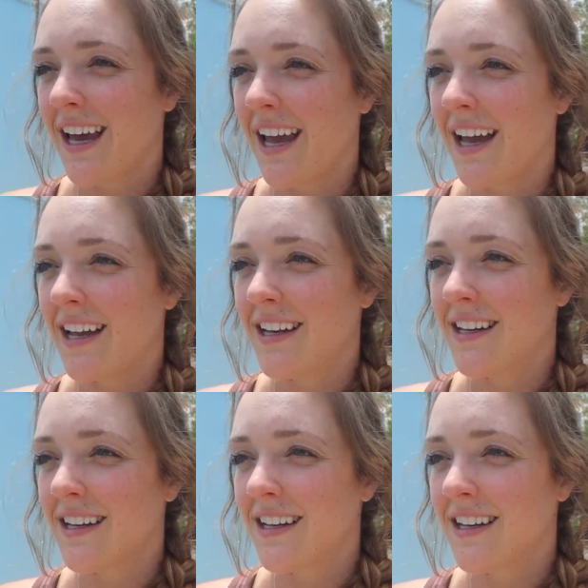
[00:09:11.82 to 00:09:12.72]

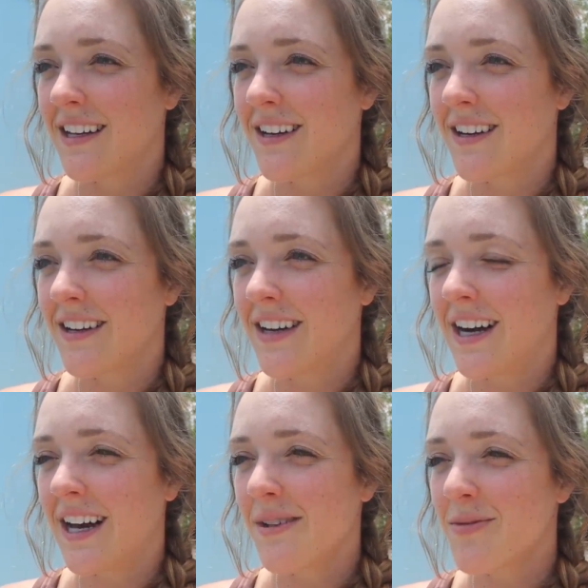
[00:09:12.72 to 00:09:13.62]
And
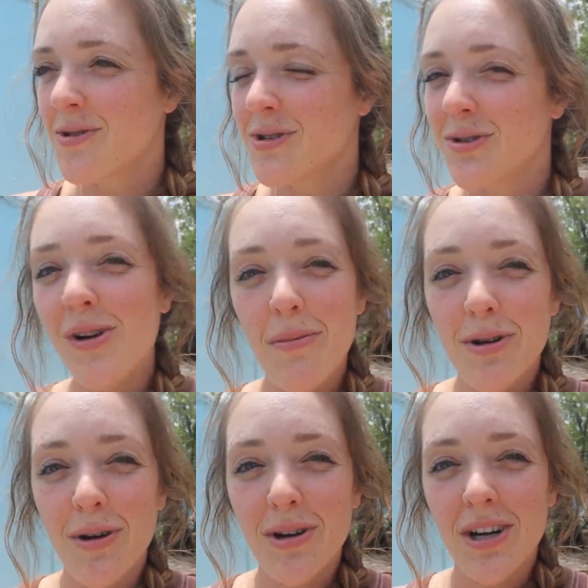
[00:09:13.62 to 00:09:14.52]
I am going to grab a
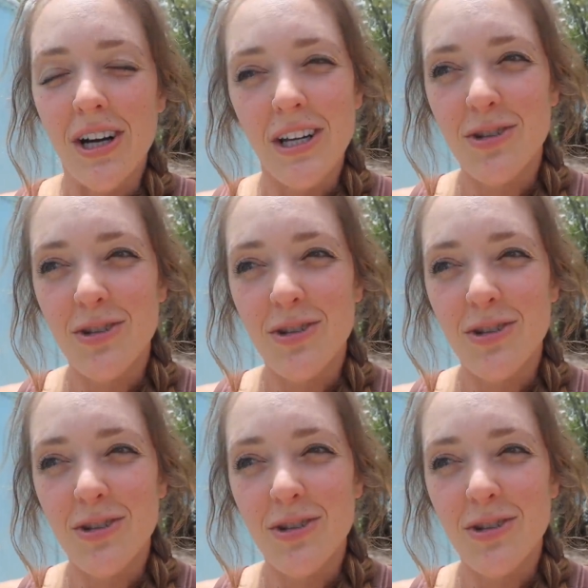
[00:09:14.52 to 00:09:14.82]
coconut and